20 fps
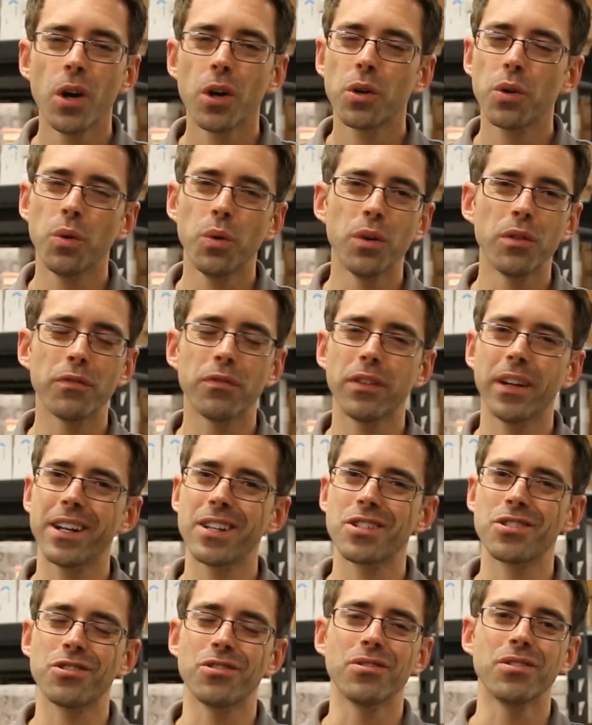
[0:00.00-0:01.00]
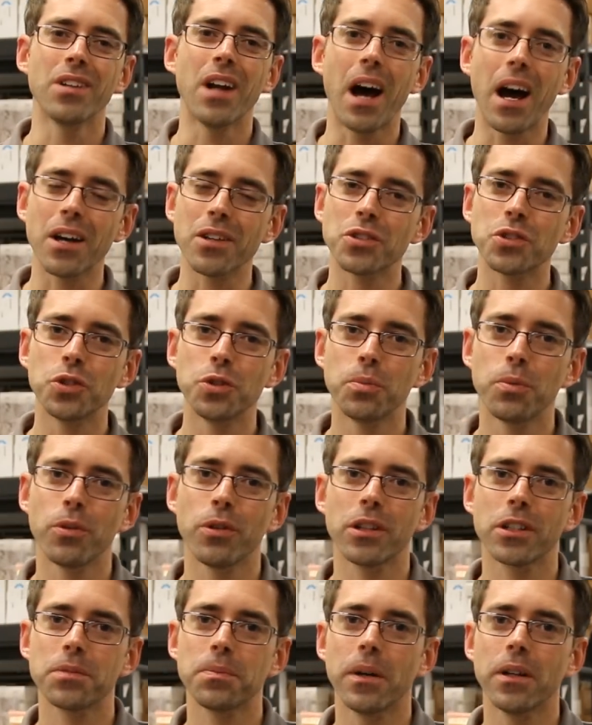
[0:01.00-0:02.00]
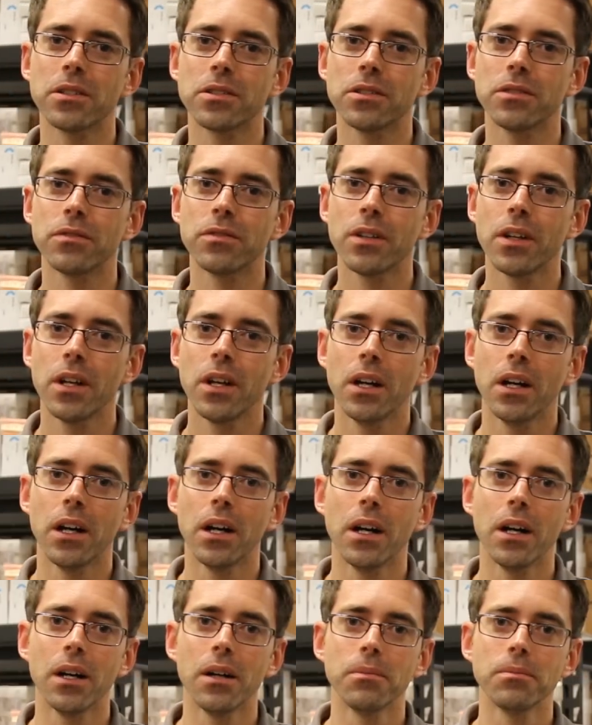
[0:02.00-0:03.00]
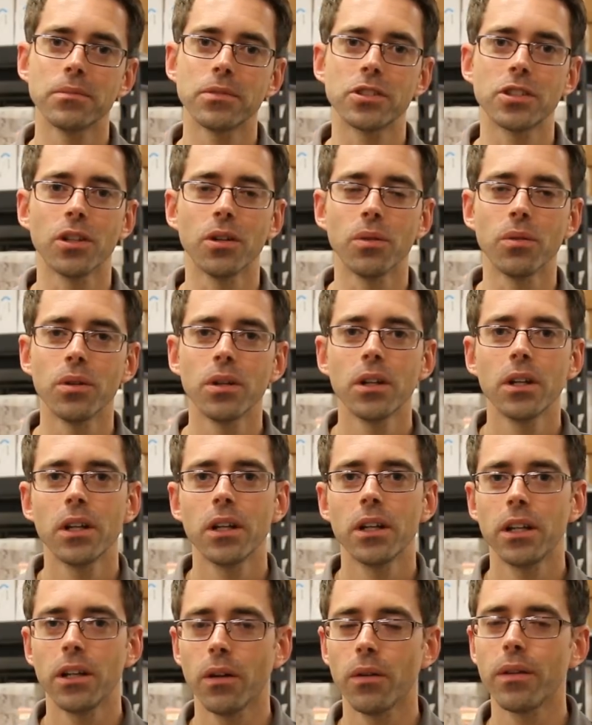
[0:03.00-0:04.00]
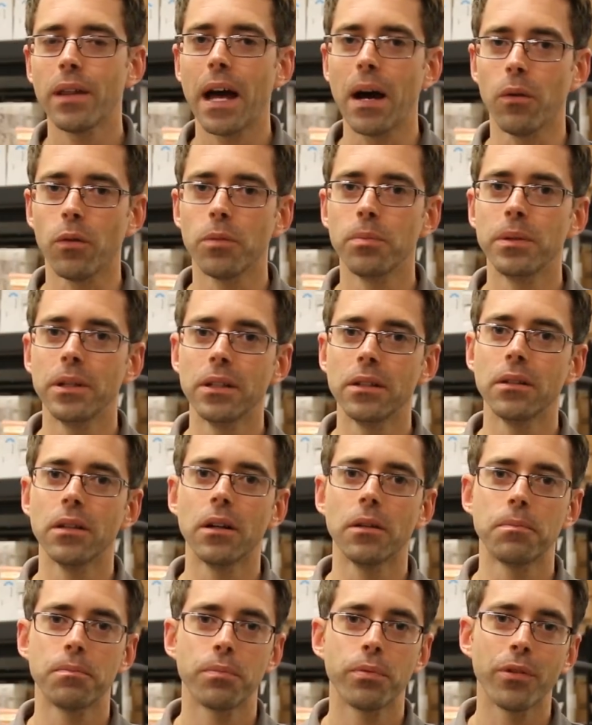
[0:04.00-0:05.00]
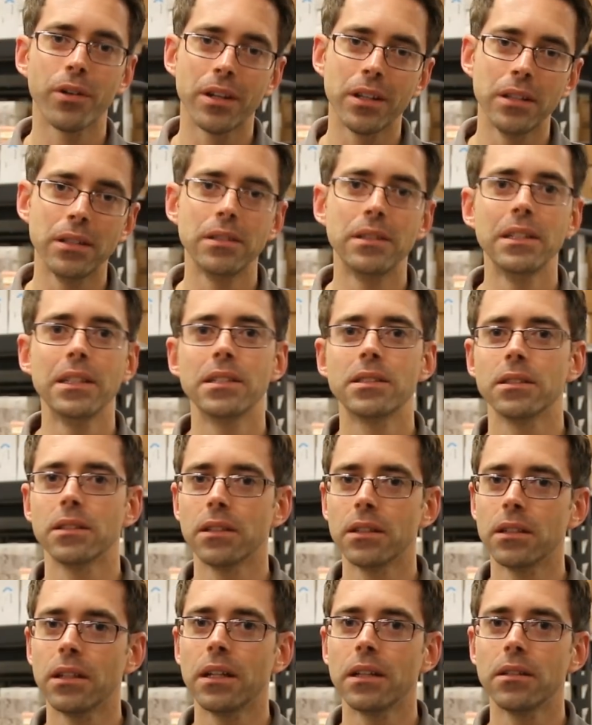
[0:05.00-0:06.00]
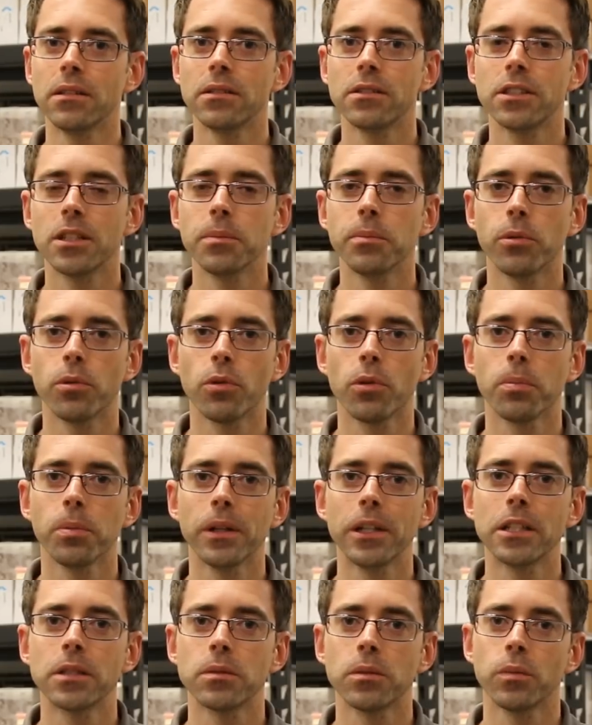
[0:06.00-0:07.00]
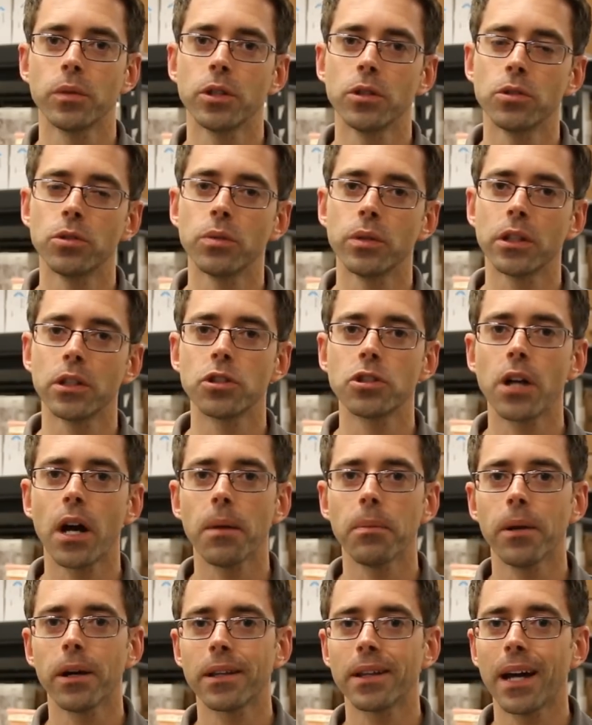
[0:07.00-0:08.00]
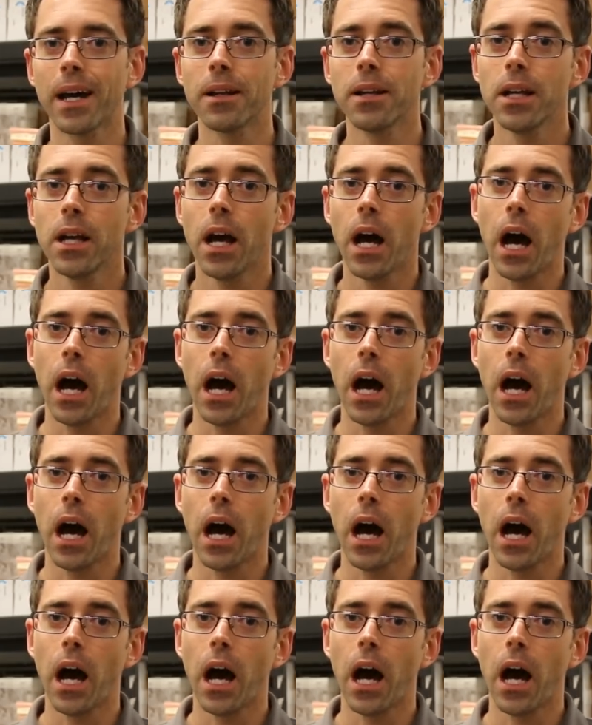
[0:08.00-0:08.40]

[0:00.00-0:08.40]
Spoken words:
Coolant flanges are not super expensive, so you know that would be a pretty decent and simple replacement when you're doing a job like that.